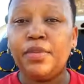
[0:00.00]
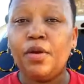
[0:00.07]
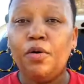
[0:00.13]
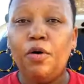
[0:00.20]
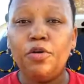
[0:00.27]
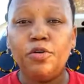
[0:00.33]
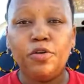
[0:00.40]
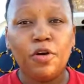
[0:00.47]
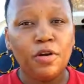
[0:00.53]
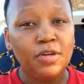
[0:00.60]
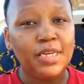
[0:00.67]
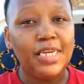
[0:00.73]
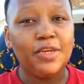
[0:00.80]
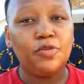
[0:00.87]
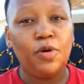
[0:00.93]
or you don't
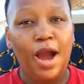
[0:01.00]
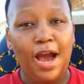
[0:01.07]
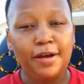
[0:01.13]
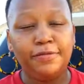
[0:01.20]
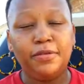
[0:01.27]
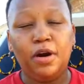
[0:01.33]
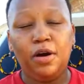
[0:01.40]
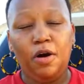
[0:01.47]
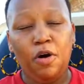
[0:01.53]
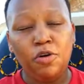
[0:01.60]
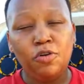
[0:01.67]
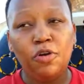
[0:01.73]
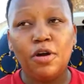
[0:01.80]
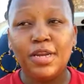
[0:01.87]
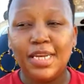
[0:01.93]
need to have, or you
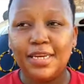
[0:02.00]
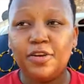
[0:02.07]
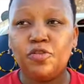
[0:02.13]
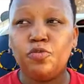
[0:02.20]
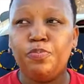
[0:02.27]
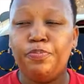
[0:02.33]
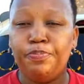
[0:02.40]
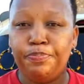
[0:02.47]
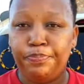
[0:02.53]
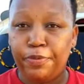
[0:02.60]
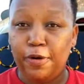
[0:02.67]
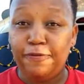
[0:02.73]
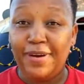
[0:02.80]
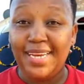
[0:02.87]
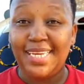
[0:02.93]
don't need to
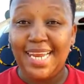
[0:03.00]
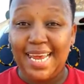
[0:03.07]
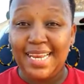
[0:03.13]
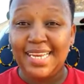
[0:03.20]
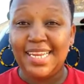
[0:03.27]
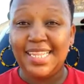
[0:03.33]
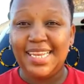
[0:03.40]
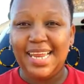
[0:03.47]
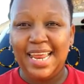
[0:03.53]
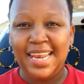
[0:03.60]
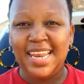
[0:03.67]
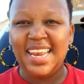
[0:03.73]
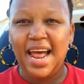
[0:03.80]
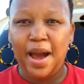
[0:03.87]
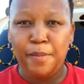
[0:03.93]
provide any
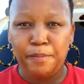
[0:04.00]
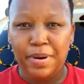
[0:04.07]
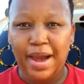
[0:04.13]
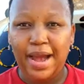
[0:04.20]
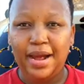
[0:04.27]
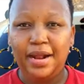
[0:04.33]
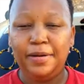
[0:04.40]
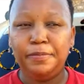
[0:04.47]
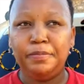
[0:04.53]
number